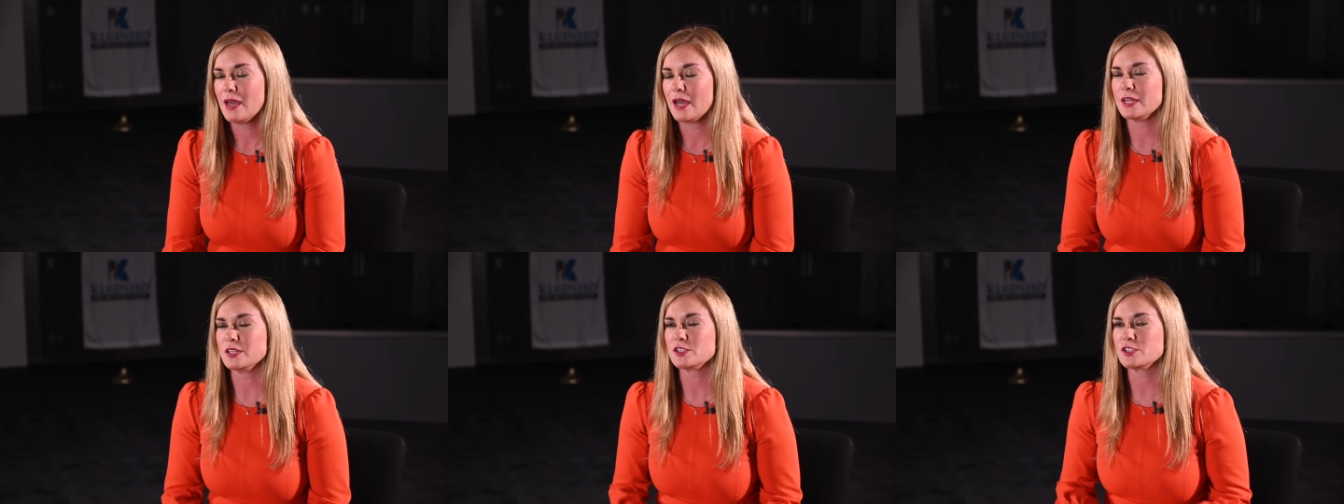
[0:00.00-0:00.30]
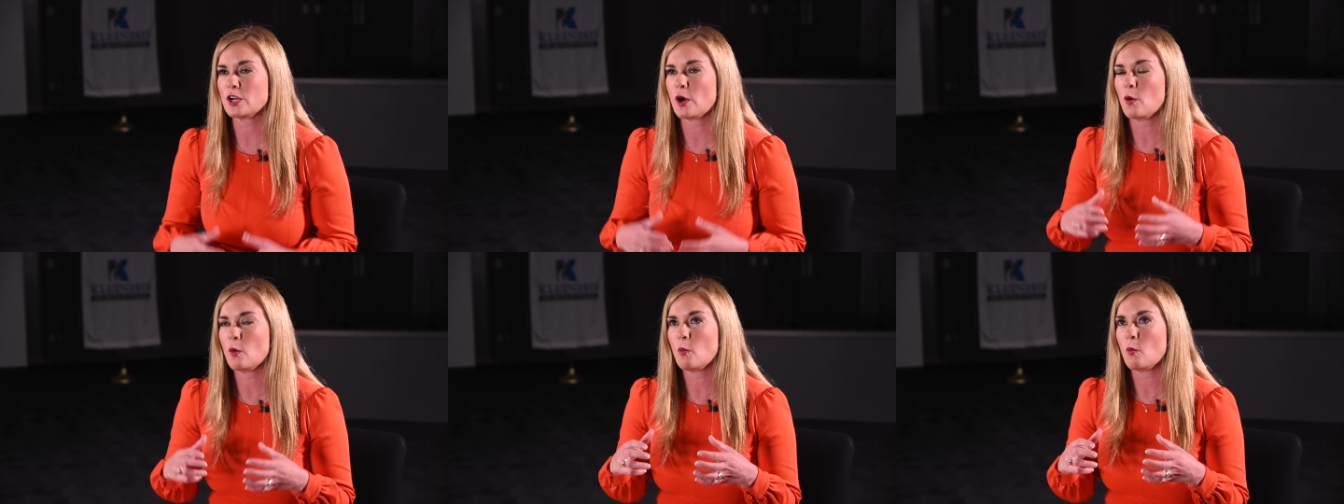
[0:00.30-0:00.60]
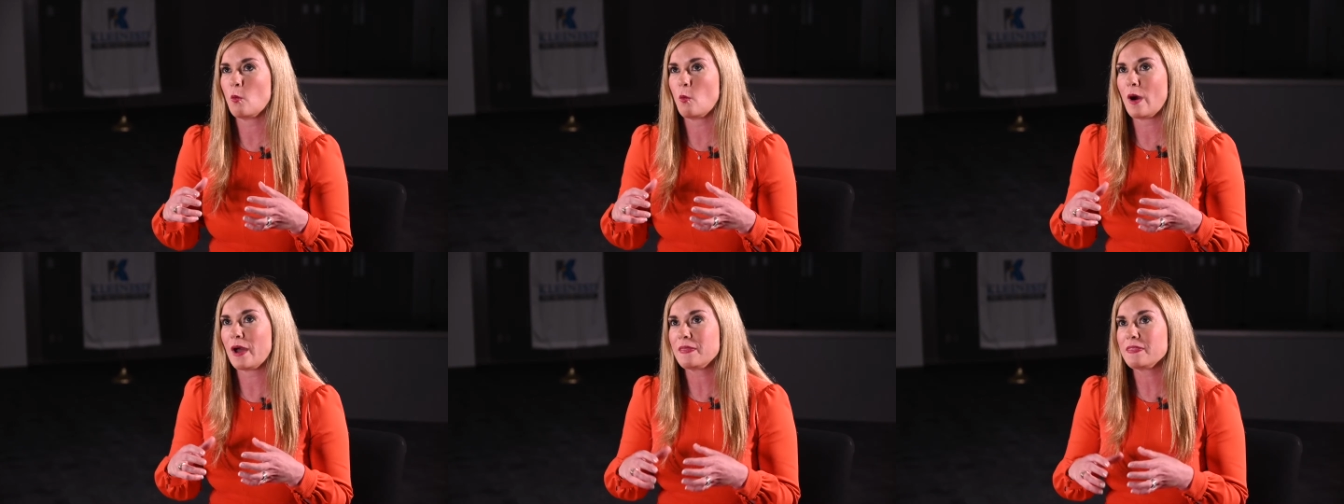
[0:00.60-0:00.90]
And so,
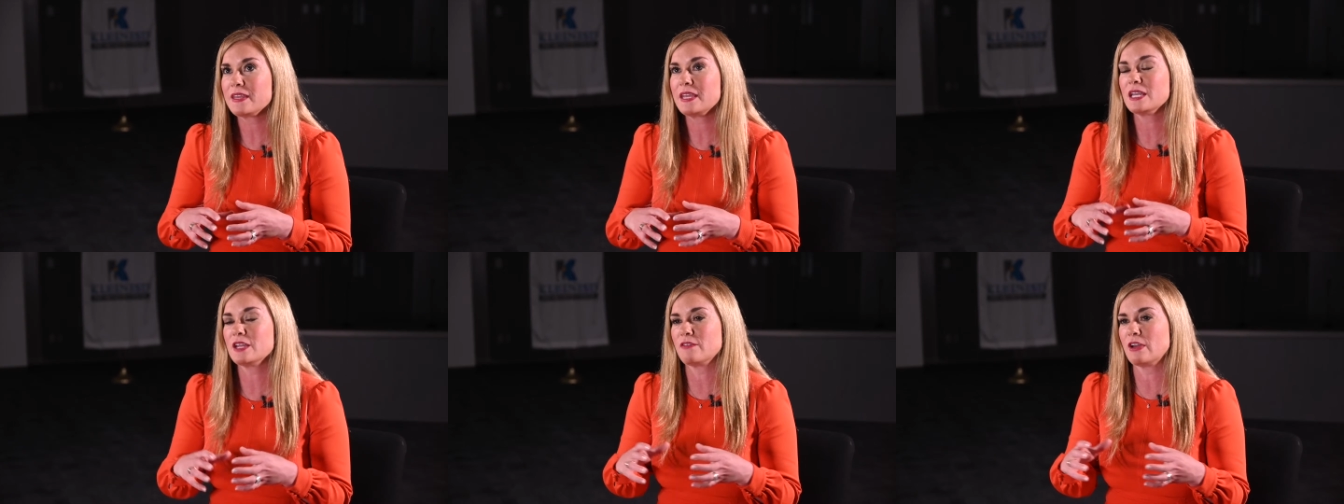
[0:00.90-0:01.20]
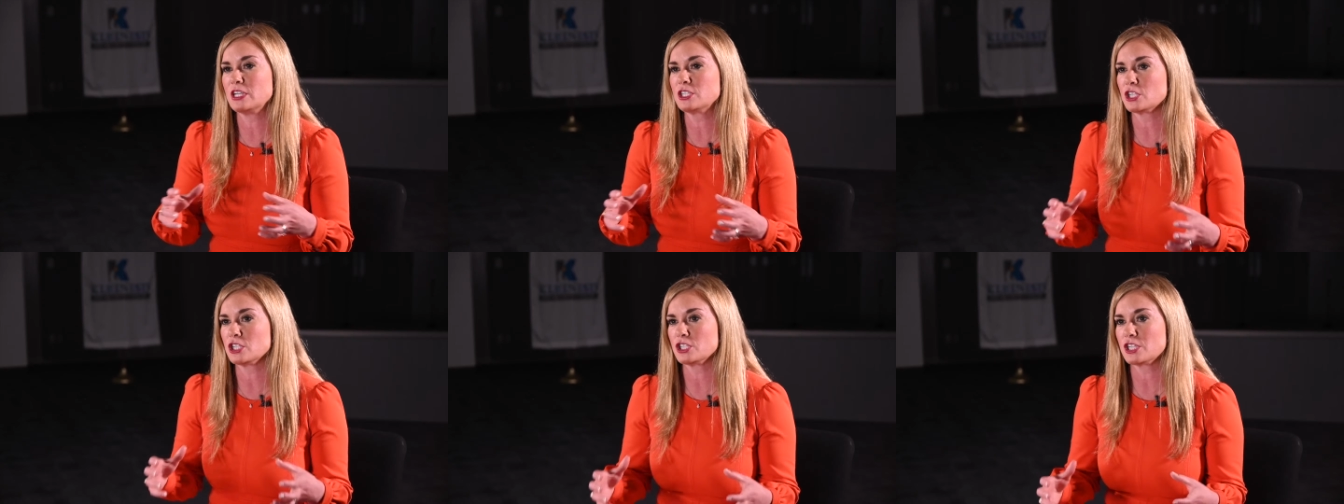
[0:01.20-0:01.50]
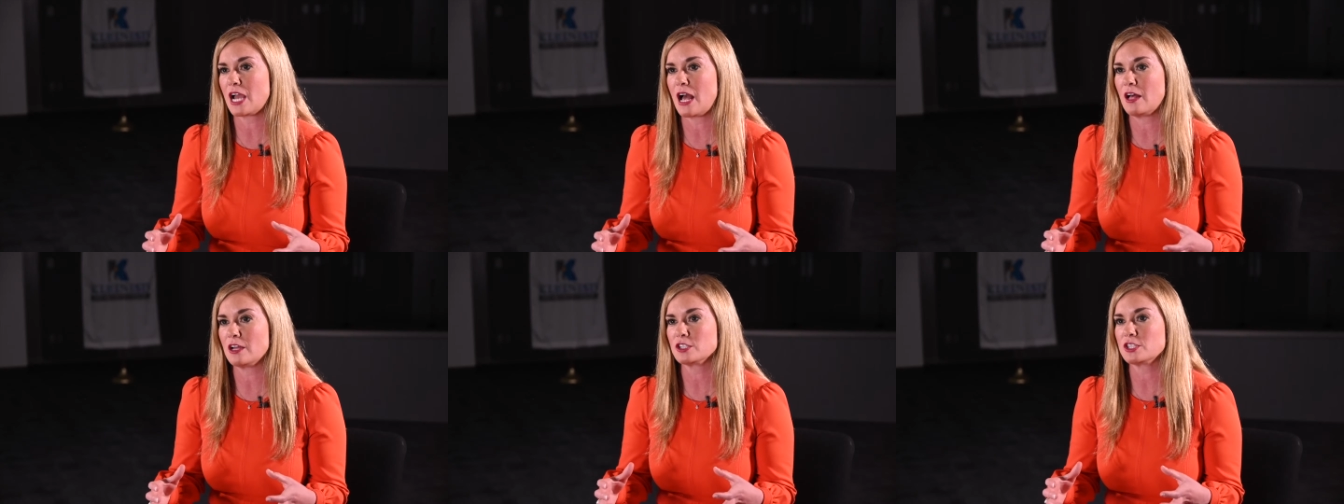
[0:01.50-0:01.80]
what the Innovation
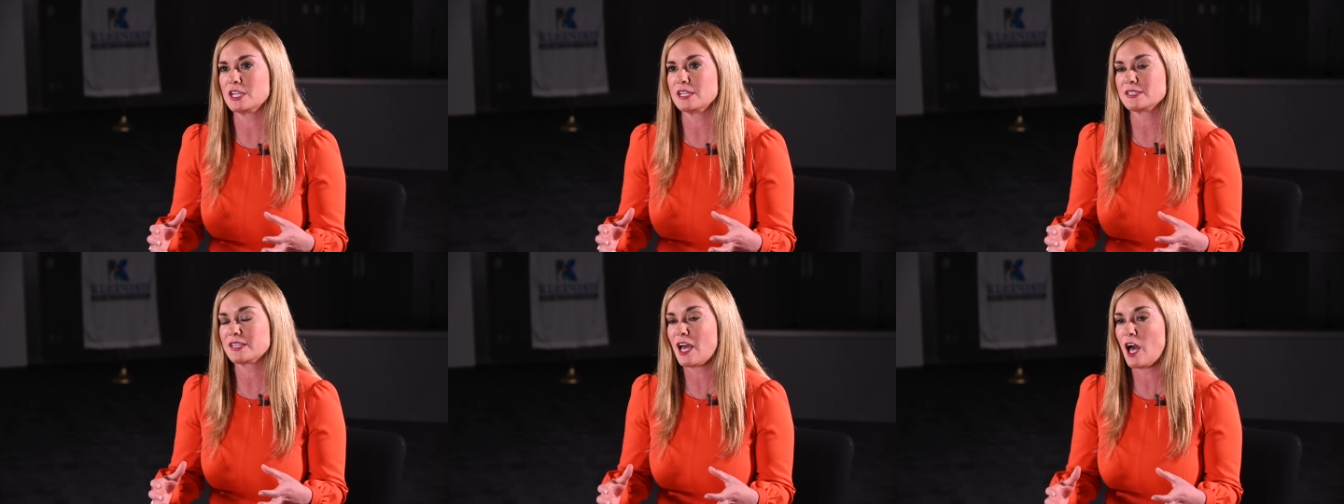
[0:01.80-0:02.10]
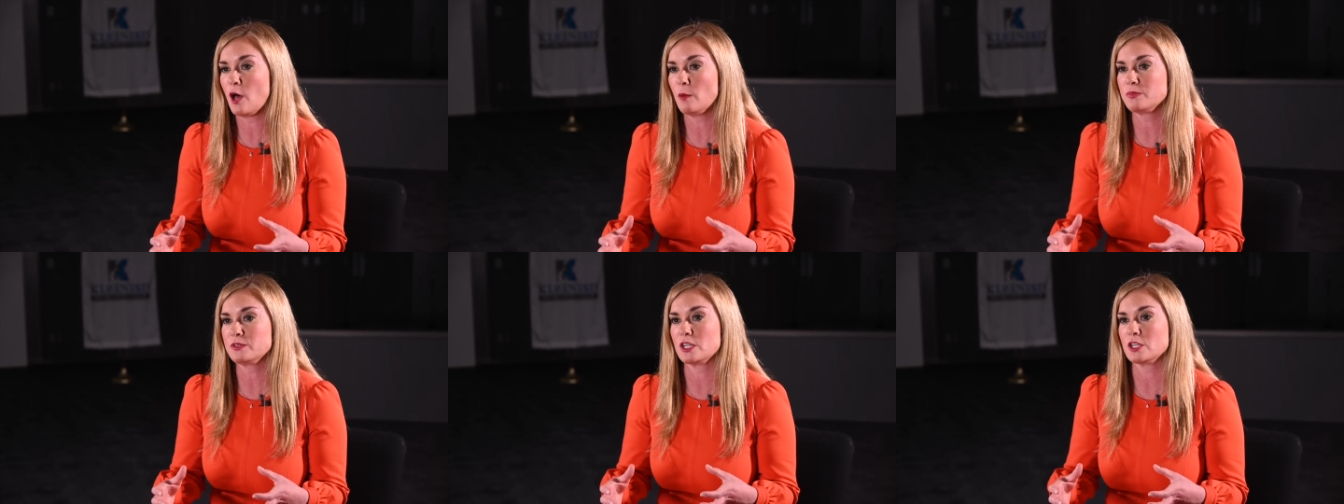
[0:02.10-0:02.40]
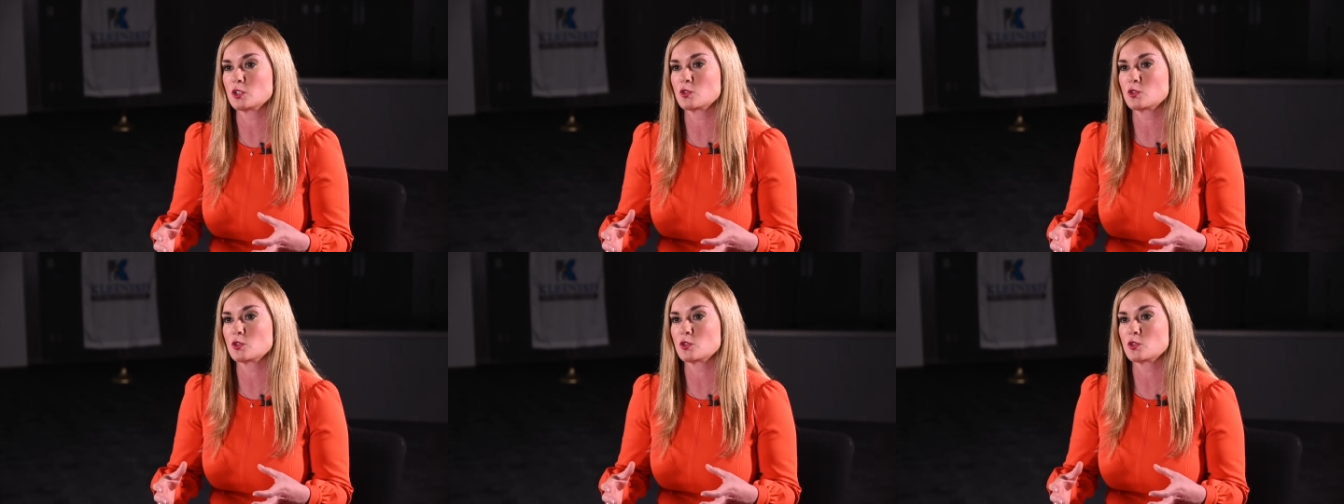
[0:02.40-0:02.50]
Challenge has helped